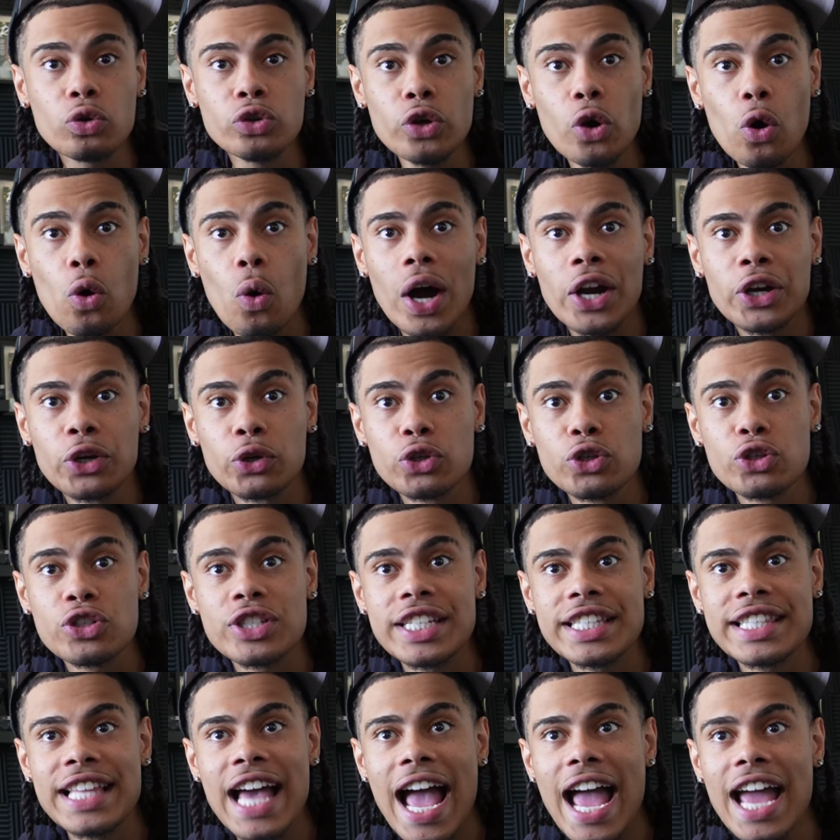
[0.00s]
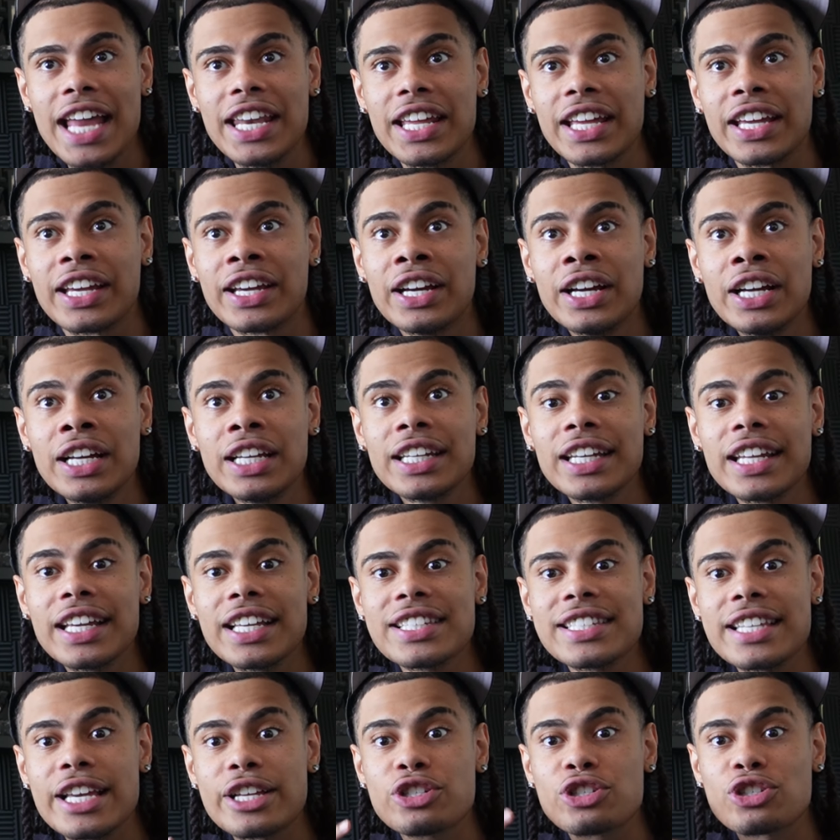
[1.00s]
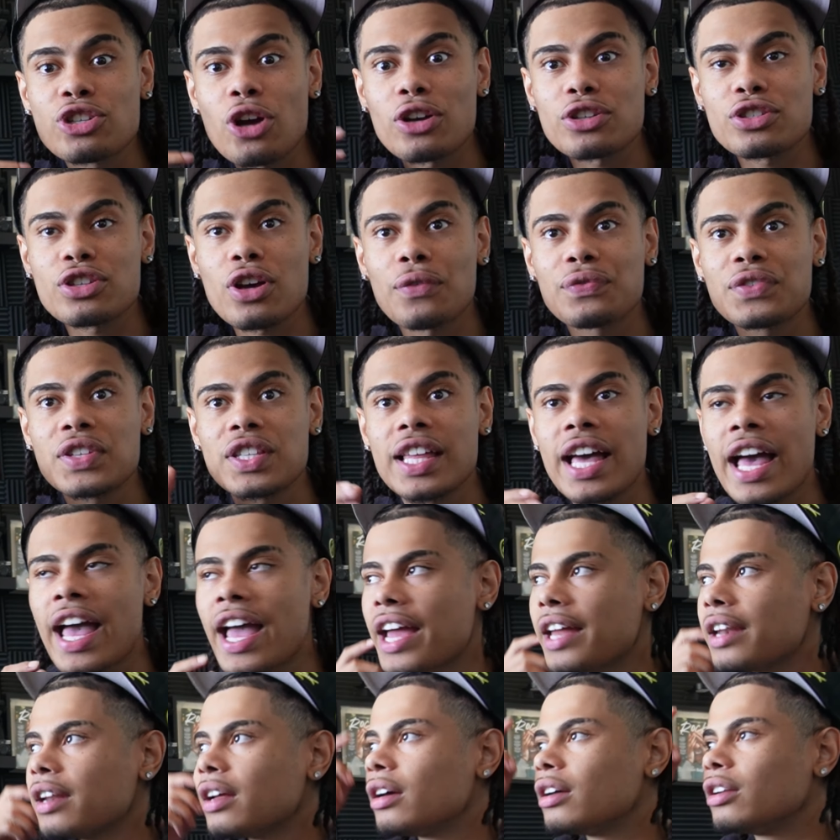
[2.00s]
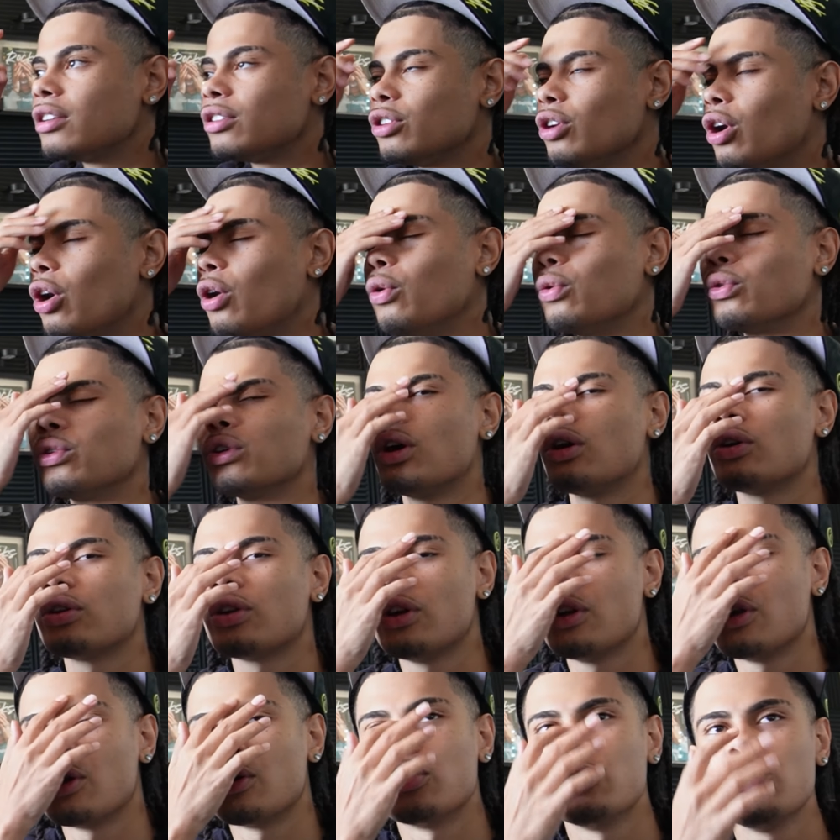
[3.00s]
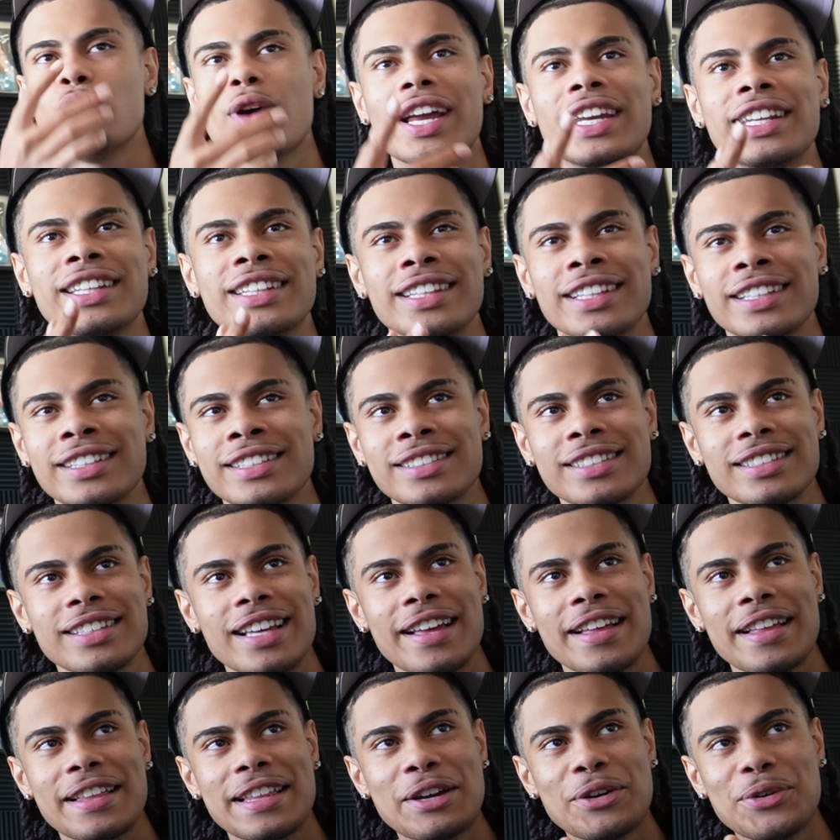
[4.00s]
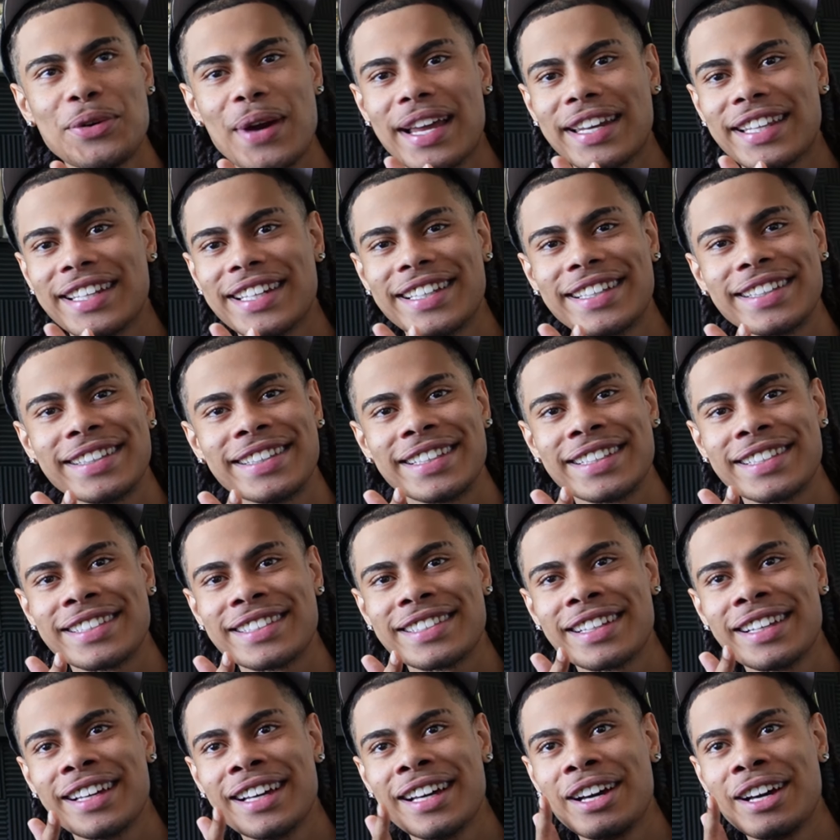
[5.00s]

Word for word: no, I know you seen the edit. Nigga said shots off to the head. No, no, no, no. Who edited this? Who edited this?